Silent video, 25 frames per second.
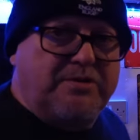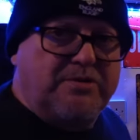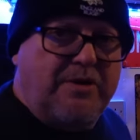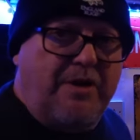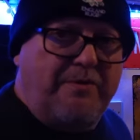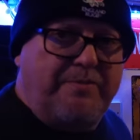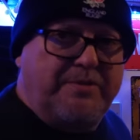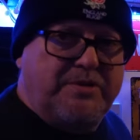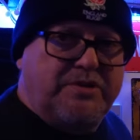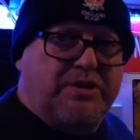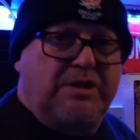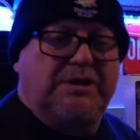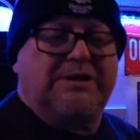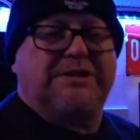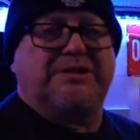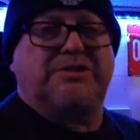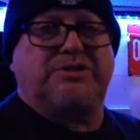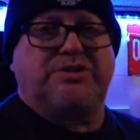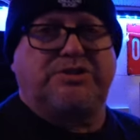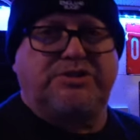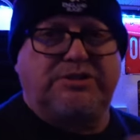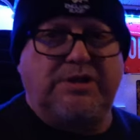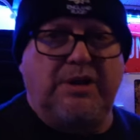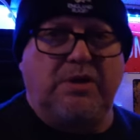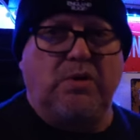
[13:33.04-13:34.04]
Draft machine.
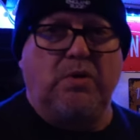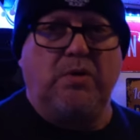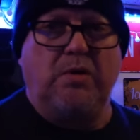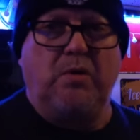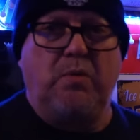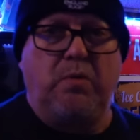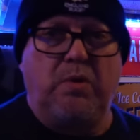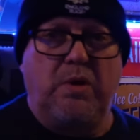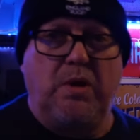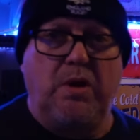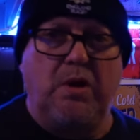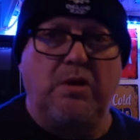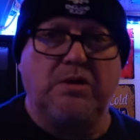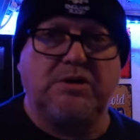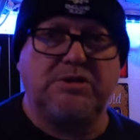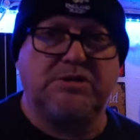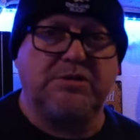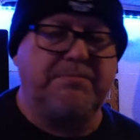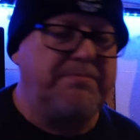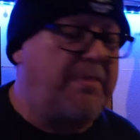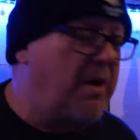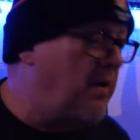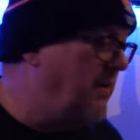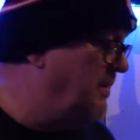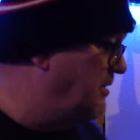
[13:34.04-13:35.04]
Still works.
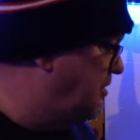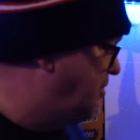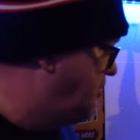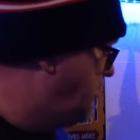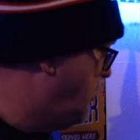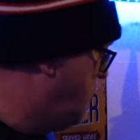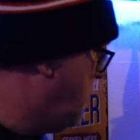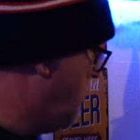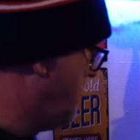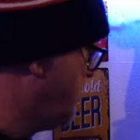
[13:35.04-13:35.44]
Mine still